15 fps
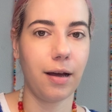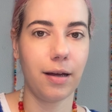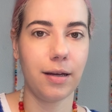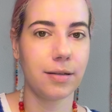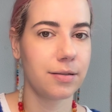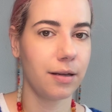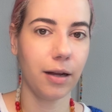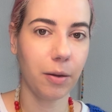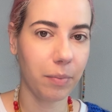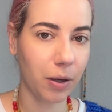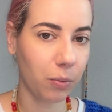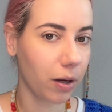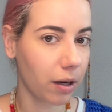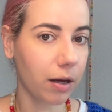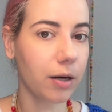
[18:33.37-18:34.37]
it's not about
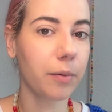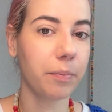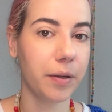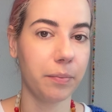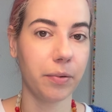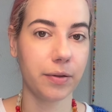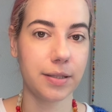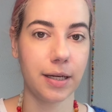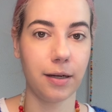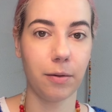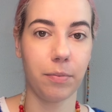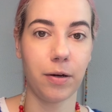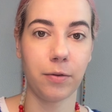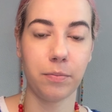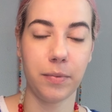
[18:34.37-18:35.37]
what other people think
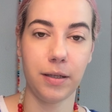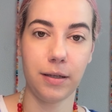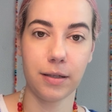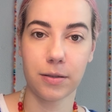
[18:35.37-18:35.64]
about me.